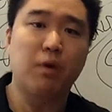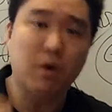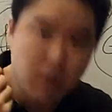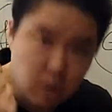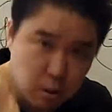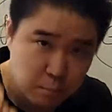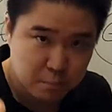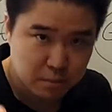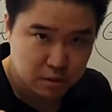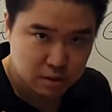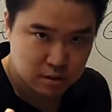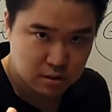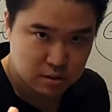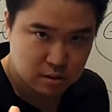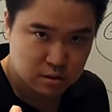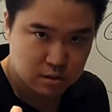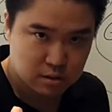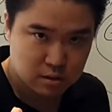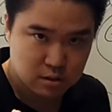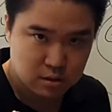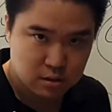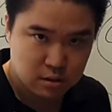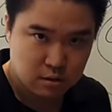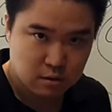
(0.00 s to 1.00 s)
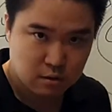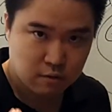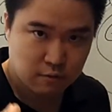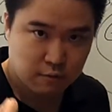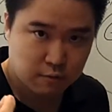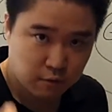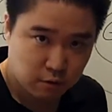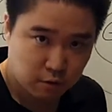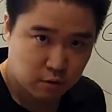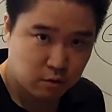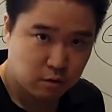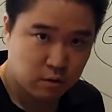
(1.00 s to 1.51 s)

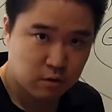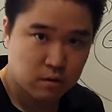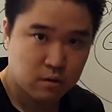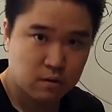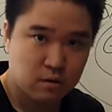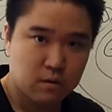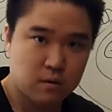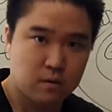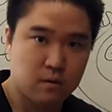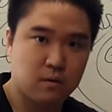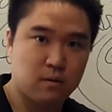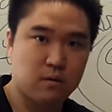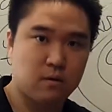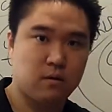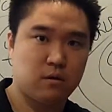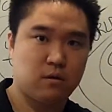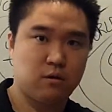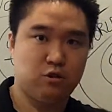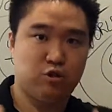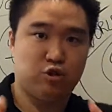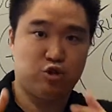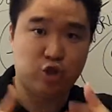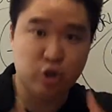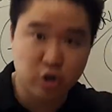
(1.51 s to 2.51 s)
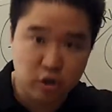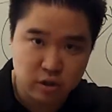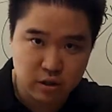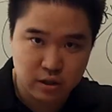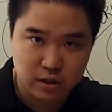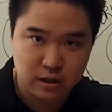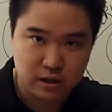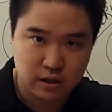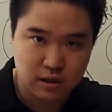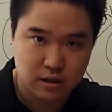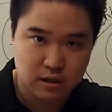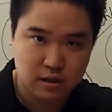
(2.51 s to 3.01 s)
purposeful
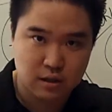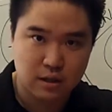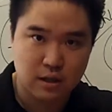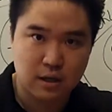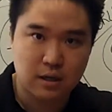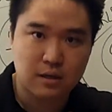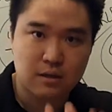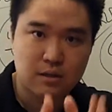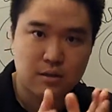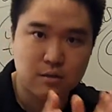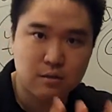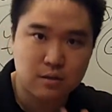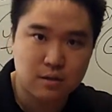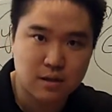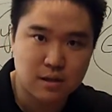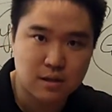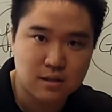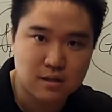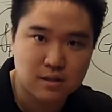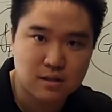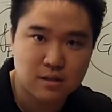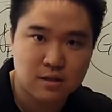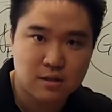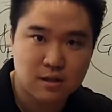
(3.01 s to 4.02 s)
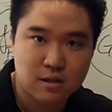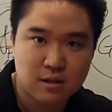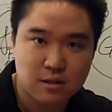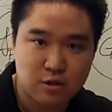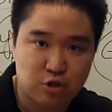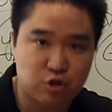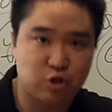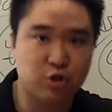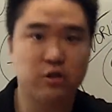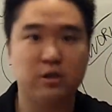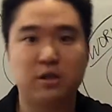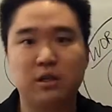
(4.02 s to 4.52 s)
journey into this
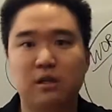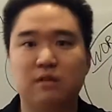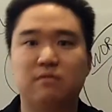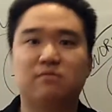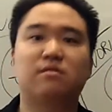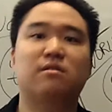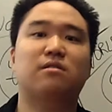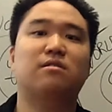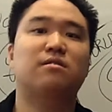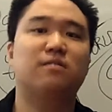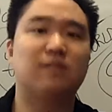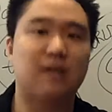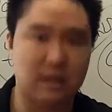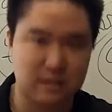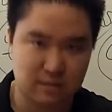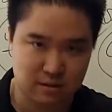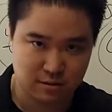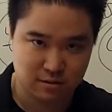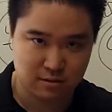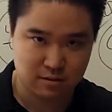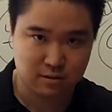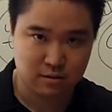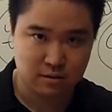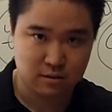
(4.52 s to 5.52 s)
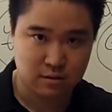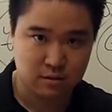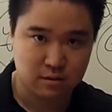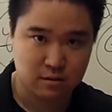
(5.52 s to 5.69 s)
journey of success.